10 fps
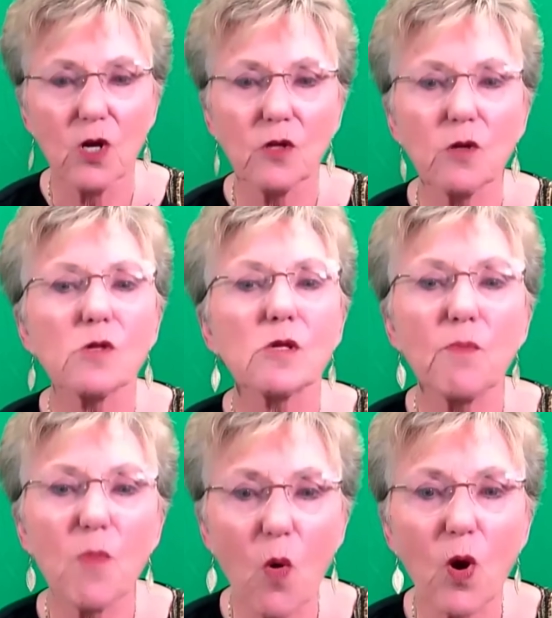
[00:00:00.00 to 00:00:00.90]
to
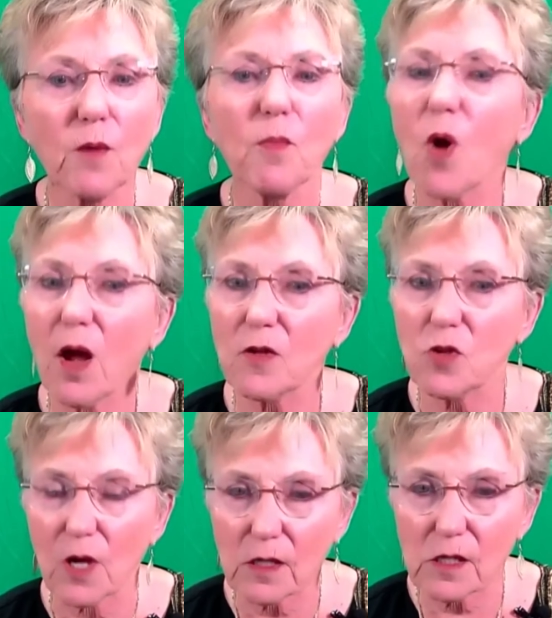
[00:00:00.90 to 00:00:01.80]
support
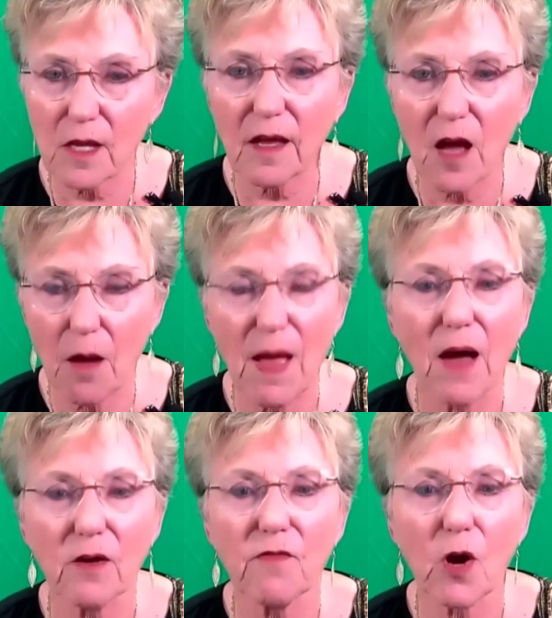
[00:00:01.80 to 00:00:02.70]
projects that come
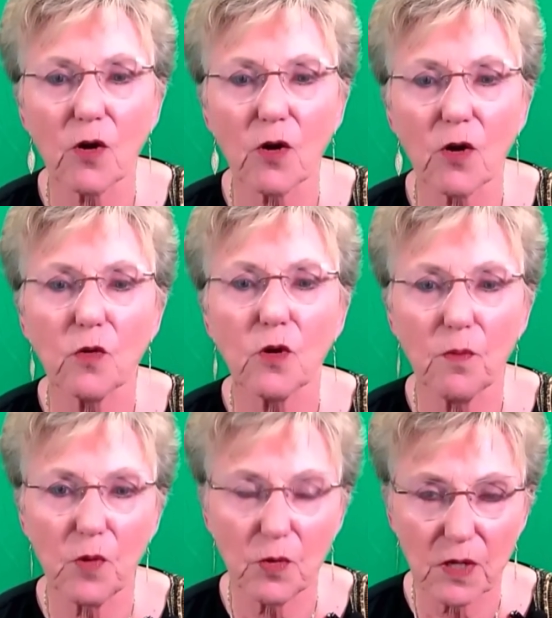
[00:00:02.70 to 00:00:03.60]
out of our local
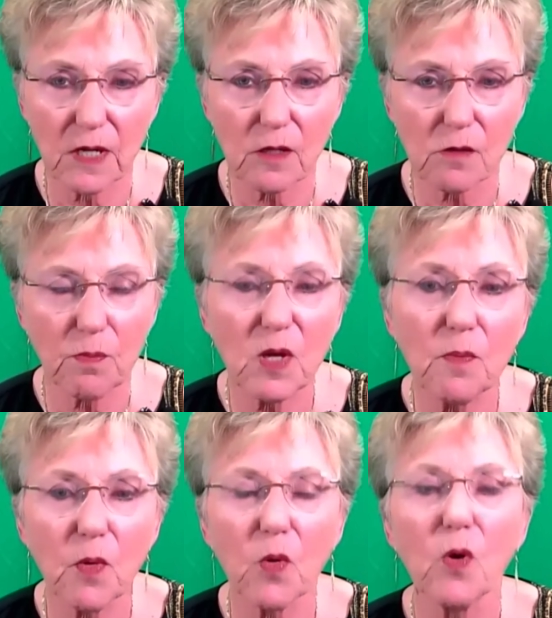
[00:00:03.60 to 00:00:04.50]
communities,
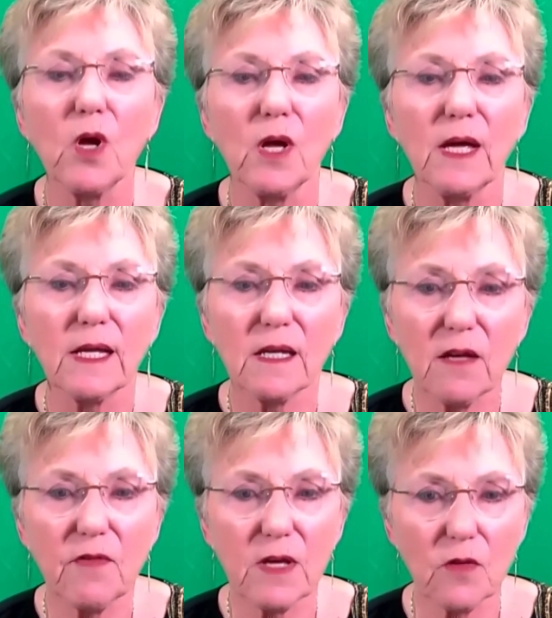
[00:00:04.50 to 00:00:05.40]
people
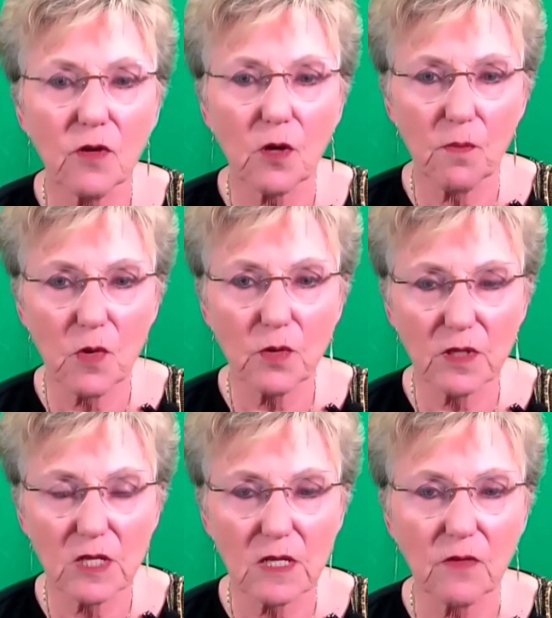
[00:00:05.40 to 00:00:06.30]
living in the
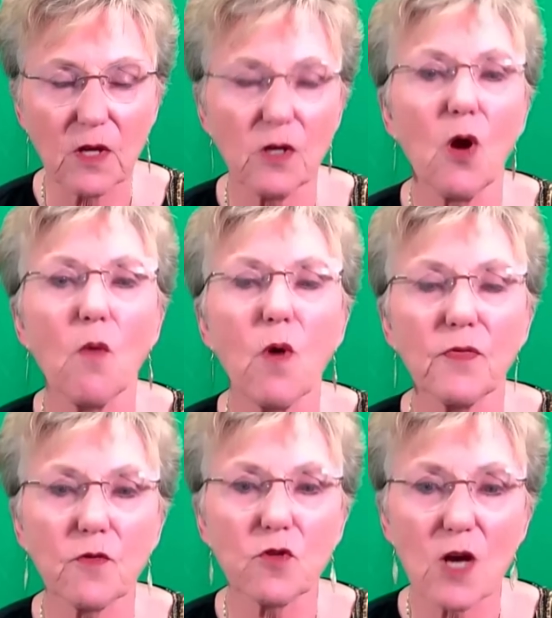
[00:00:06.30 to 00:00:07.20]
community that know what
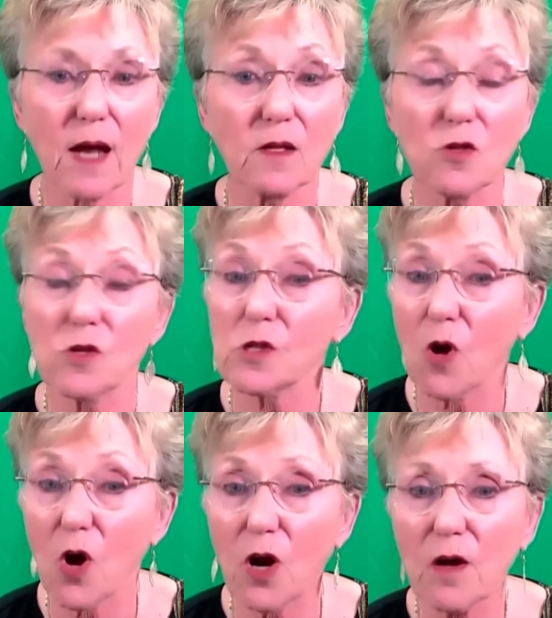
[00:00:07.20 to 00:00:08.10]
their challenges
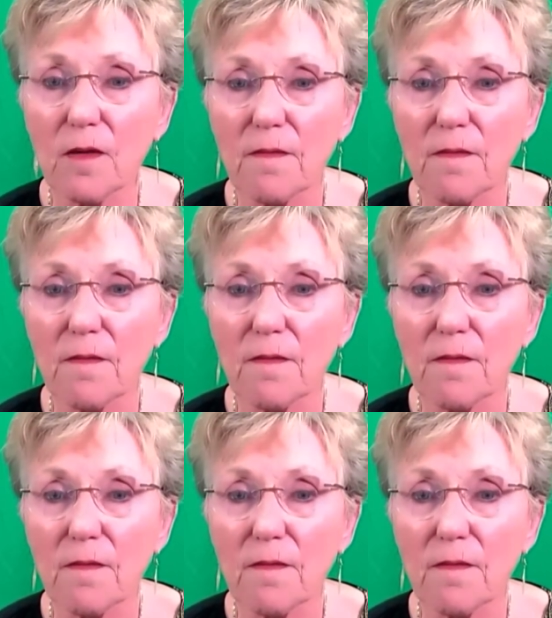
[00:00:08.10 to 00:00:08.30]
are